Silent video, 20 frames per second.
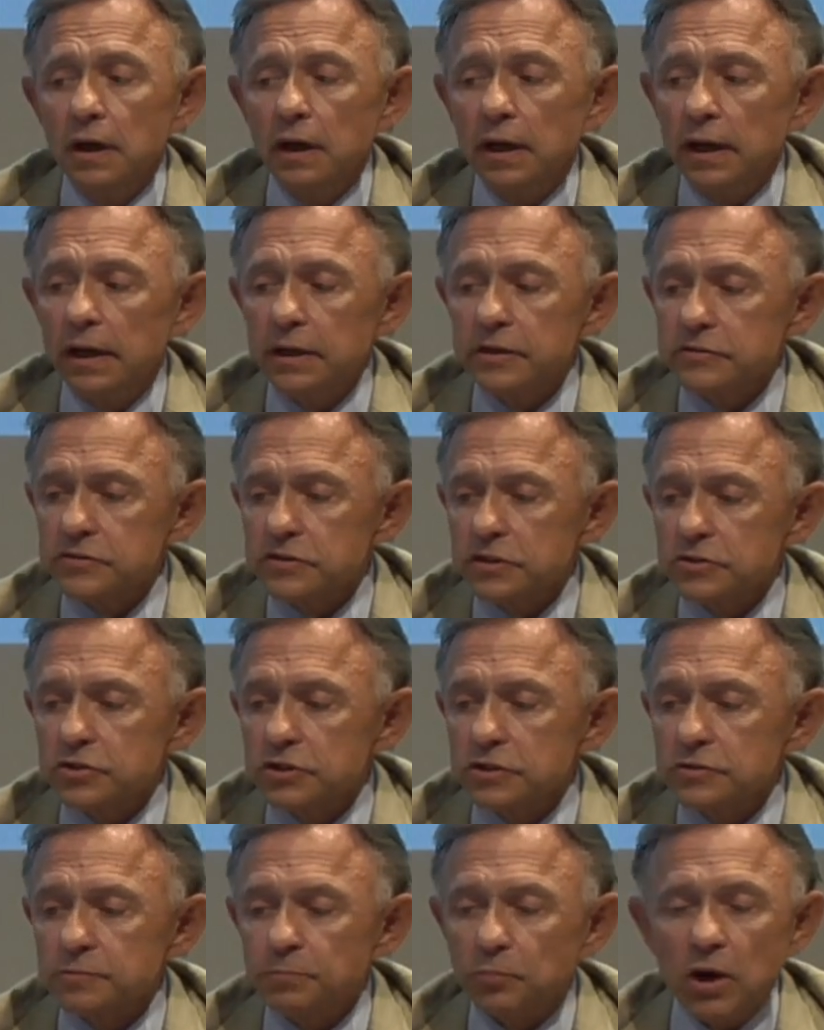uh,
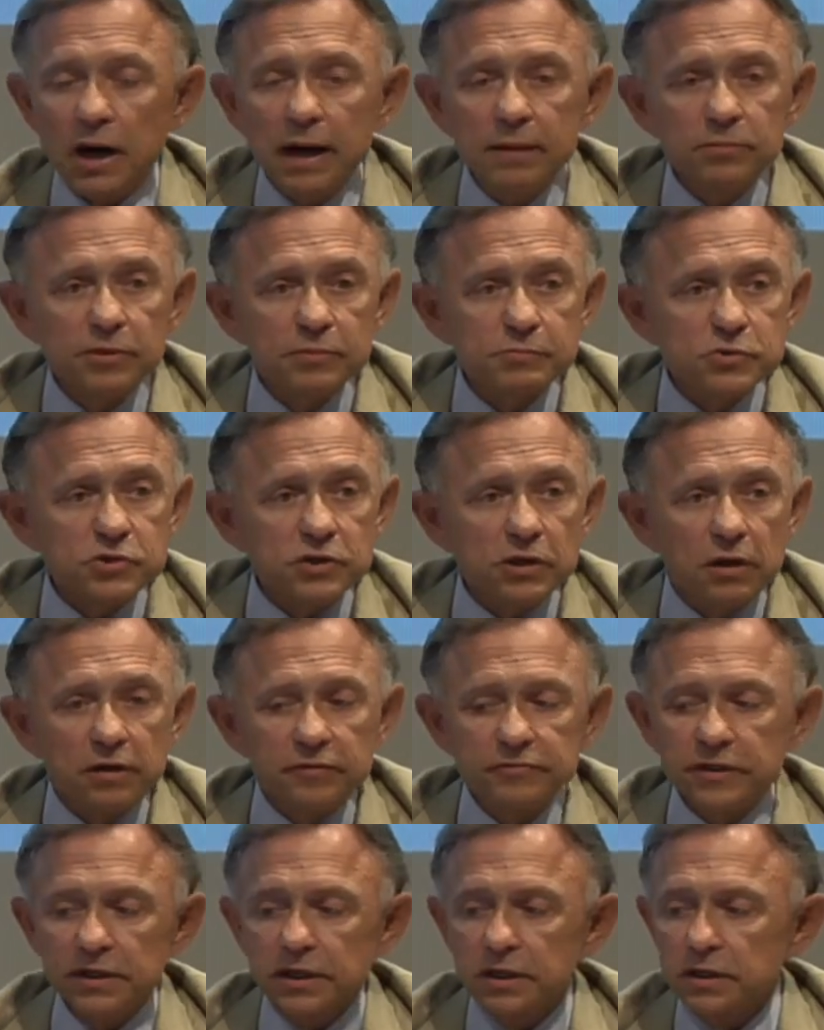such as problem
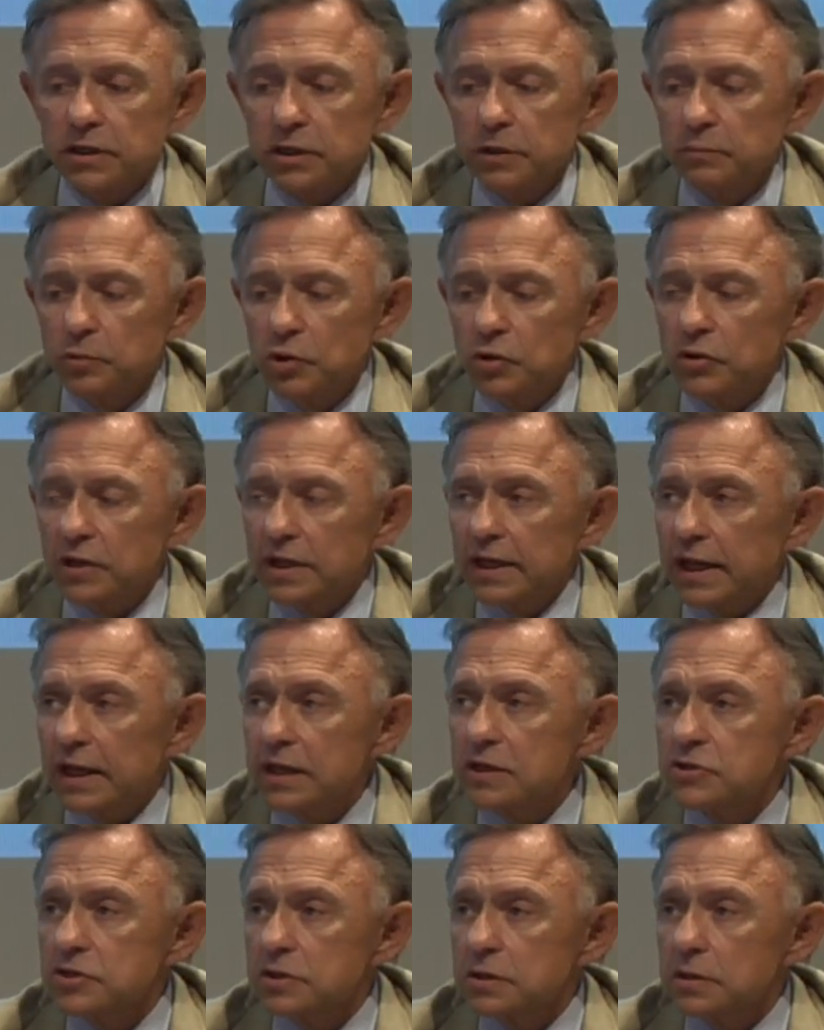solving and
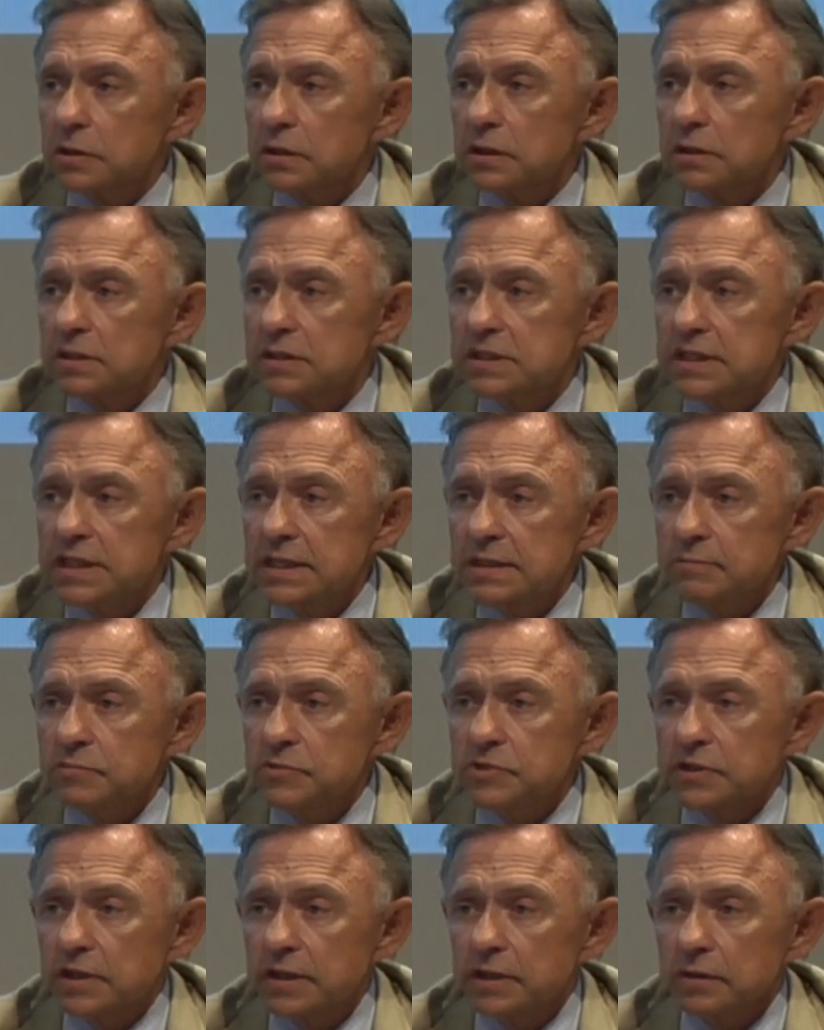communication and team
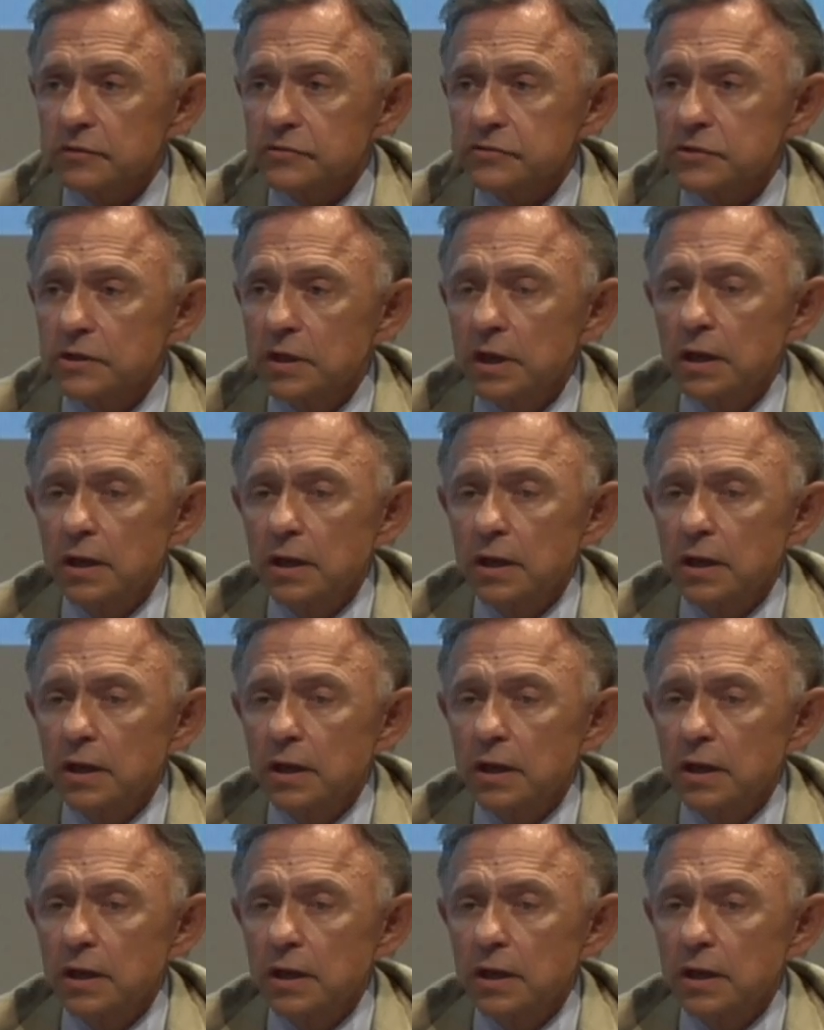skills,